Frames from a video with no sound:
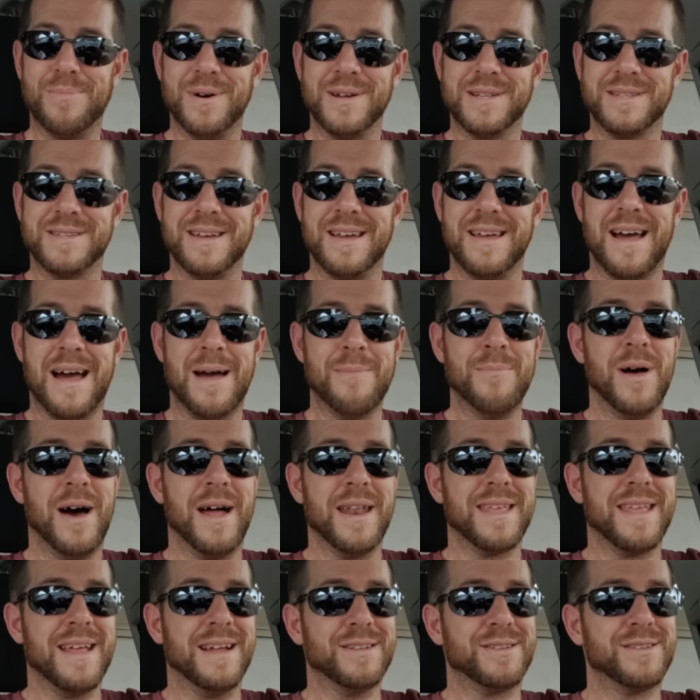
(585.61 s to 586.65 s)
But I'm
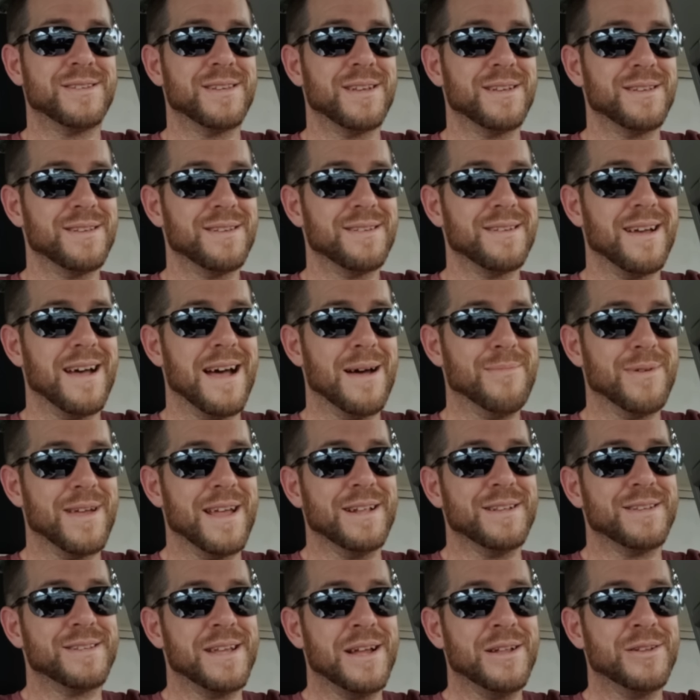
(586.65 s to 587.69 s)
against
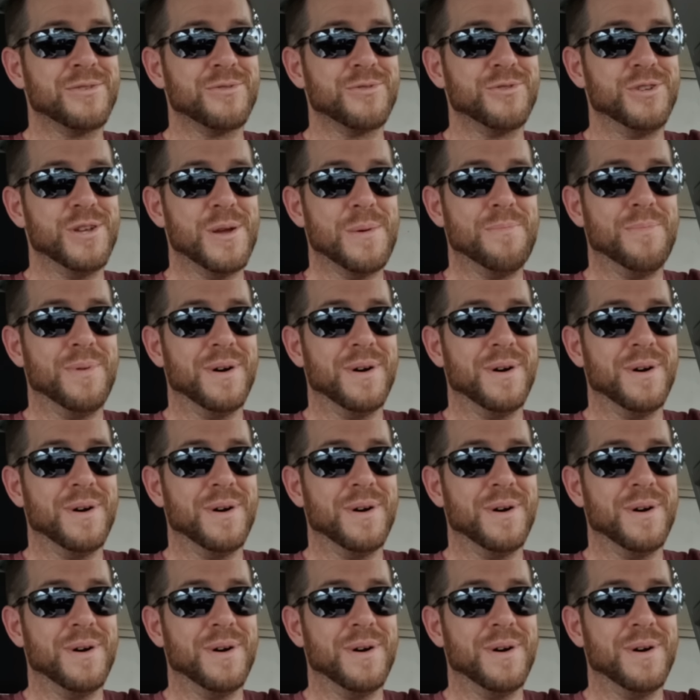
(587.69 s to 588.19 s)
censorship,